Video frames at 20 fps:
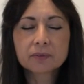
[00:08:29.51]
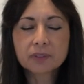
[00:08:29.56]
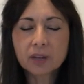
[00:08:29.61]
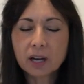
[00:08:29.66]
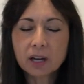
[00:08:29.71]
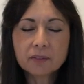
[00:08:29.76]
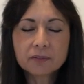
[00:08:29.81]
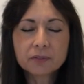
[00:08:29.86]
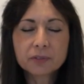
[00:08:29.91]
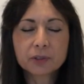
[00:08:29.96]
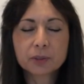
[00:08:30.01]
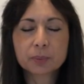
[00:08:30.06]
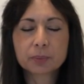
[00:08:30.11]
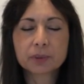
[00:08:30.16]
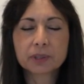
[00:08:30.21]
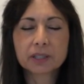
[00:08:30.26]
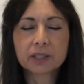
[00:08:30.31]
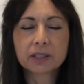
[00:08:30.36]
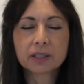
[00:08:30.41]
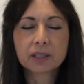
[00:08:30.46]

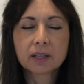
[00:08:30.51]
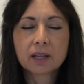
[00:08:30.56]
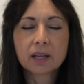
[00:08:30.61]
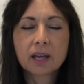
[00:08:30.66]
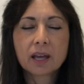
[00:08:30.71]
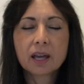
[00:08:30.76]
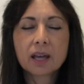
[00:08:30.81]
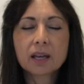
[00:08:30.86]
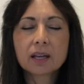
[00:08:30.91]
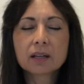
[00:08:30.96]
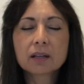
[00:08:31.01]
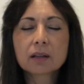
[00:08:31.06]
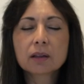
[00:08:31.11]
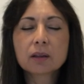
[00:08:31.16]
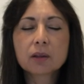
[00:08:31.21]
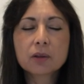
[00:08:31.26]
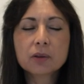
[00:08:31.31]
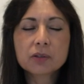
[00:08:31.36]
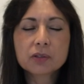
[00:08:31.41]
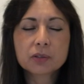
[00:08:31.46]
comfortably and
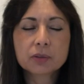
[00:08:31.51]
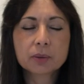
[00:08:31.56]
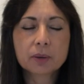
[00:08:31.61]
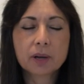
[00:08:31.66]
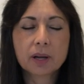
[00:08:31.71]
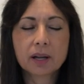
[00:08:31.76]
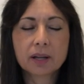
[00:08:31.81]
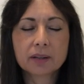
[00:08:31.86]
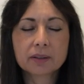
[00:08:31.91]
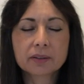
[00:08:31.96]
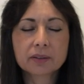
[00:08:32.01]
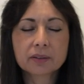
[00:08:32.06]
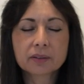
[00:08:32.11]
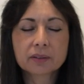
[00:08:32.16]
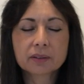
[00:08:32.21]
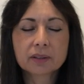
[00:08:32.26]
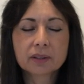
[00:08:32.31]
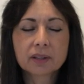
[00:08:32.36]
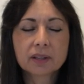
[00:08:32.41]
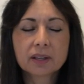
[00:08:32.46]
close your
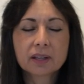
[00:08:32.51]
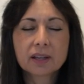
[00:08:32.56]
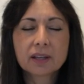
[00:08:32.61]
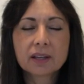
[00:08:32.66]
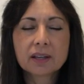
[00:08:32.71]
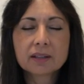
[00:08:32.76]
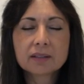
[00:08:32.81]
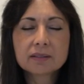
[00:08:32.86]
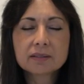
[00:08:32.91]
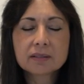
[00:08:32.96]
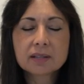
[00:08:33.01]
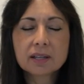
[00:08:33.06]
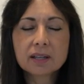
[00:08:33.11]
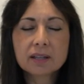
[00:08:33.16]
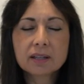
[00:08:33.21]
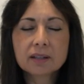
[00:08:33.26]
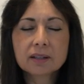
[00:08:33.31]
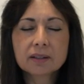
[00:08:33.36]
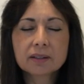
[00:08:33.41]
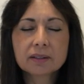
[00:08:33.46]
eyes and
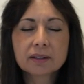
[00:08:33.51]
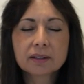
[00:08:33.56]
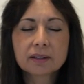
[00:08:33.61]
take